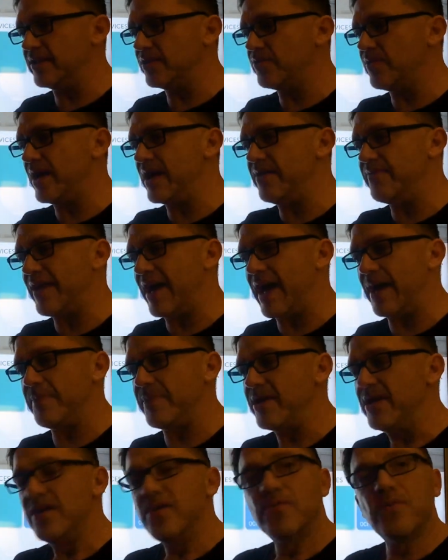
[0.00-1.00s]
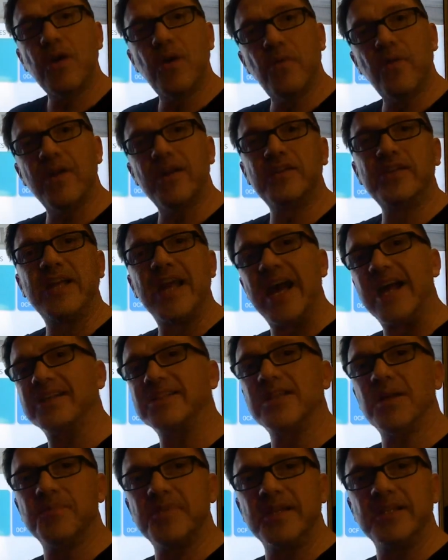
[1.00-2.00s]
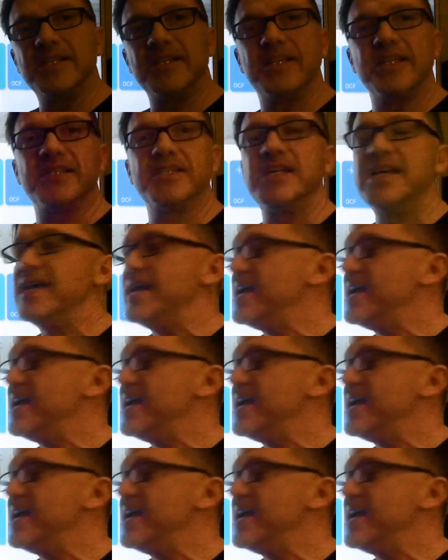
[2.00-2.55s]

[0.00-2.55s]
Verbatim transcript: the Crave app, where I wanted to cast something to this.